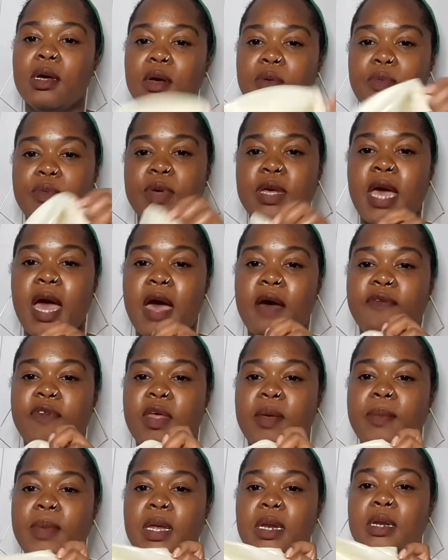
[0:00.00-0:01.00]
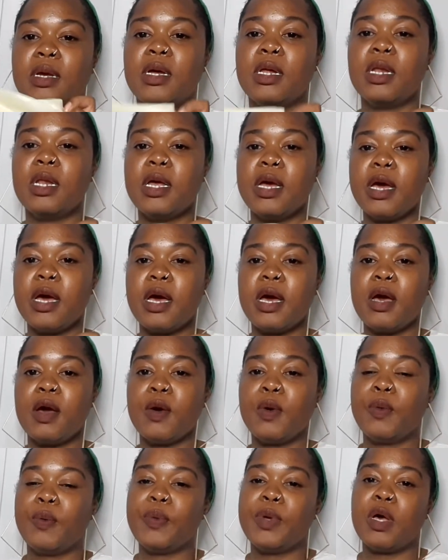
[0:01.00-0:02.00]
We have them in
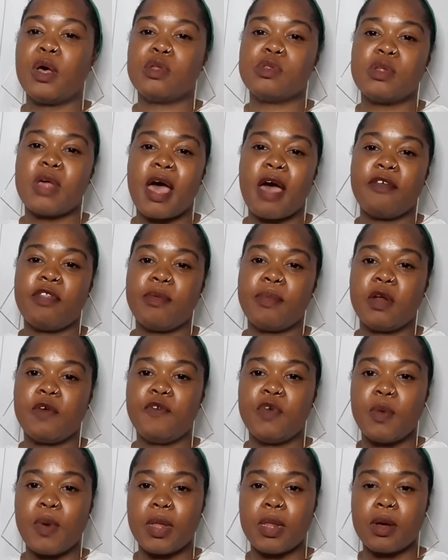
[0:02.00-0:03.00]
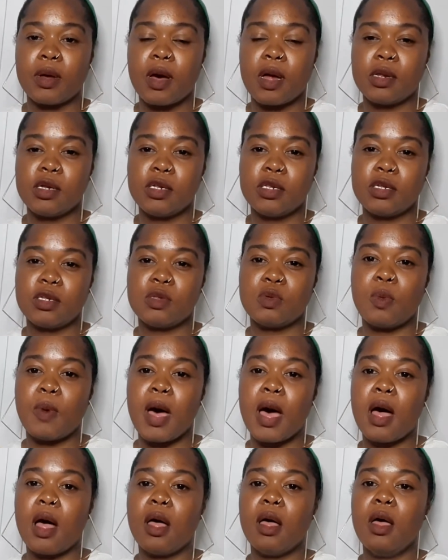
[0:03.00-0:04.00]
clear. We also have them in a few other colors as
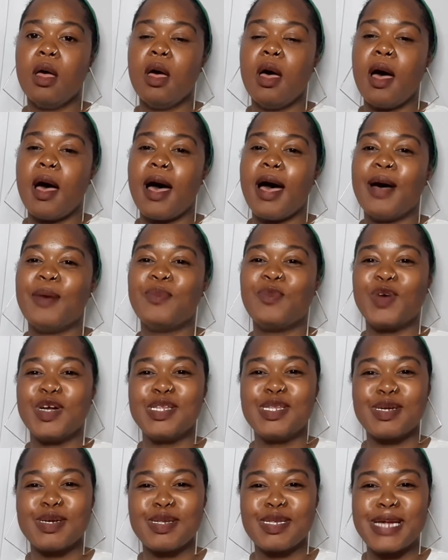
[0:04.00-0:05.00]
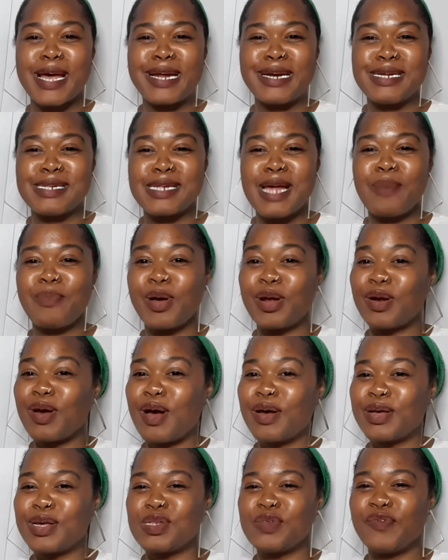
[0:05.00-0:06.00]
well. Once their site is up on
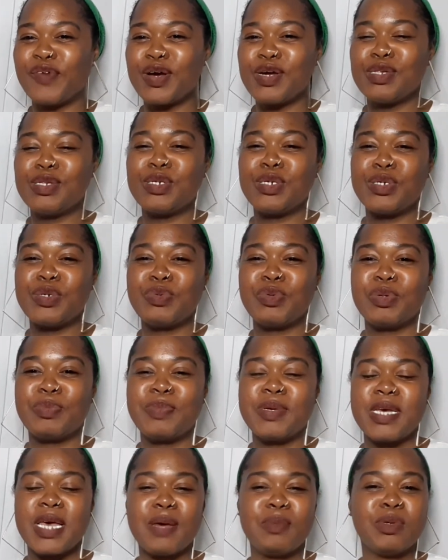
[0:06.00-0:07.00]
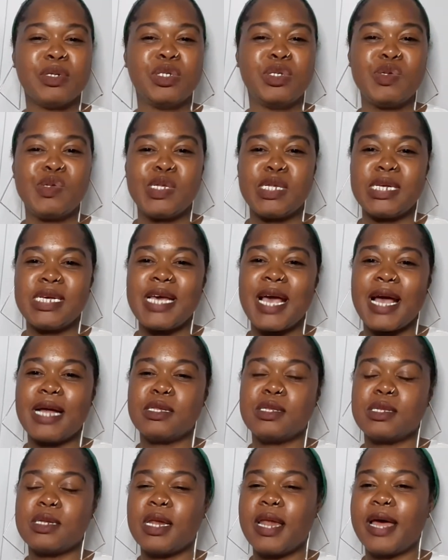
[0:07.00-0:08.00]
August 1st, you will be able to see and
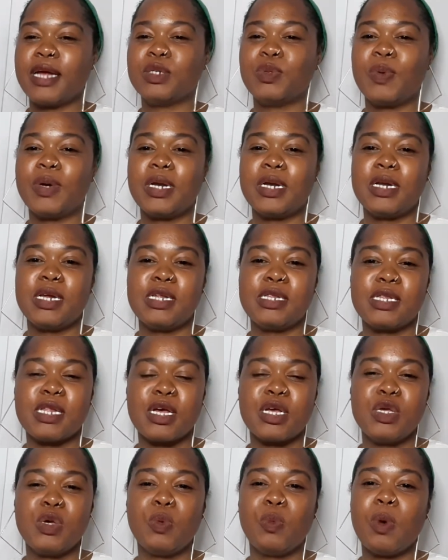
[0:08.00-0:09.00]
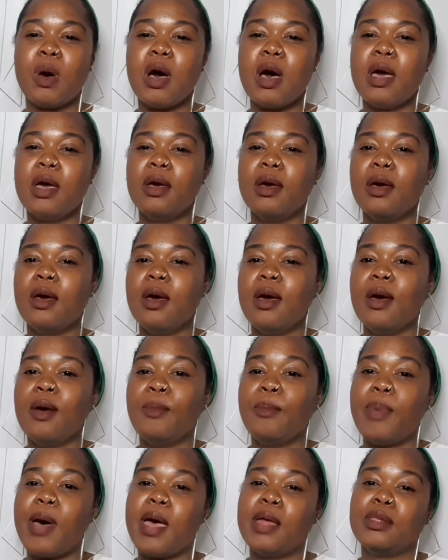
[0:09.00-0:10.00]
select what it is that you want.
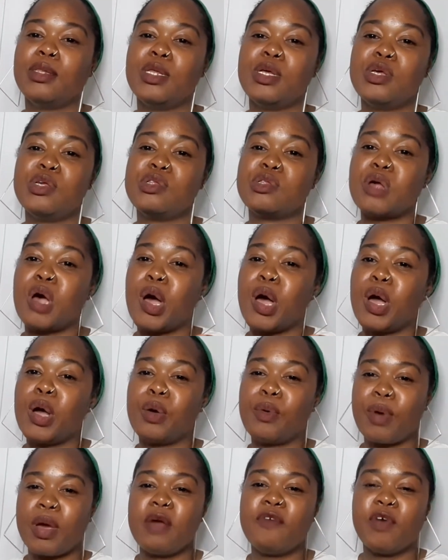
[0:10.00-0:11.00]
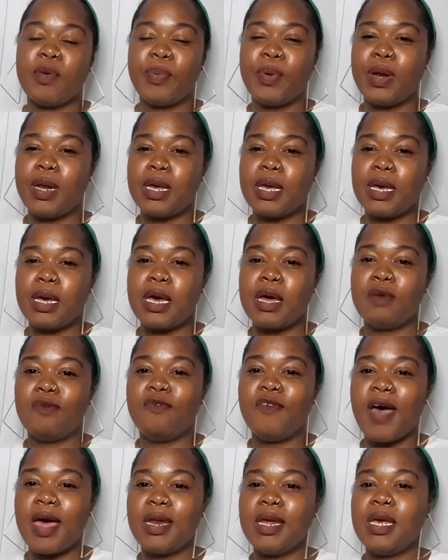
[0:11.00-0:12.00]
But these are great for putting in
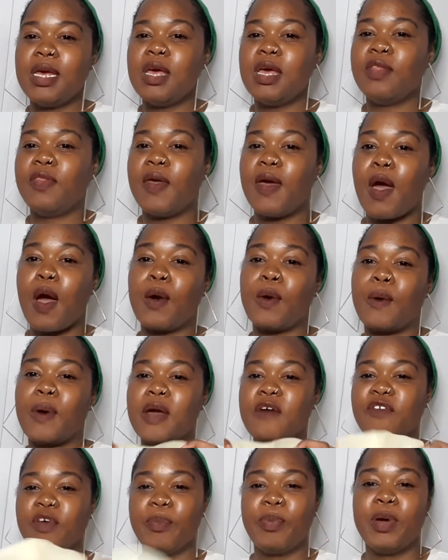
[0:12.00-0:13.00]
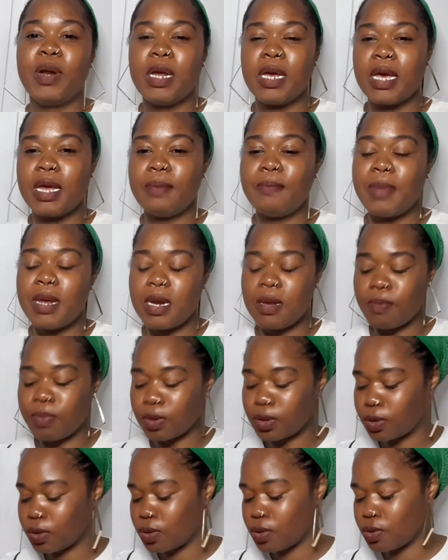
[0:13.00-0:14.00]
confetti. They are great for putting in mini
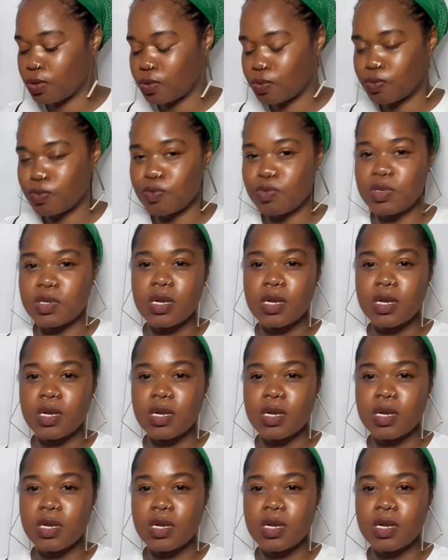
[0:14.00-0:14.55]
balloons.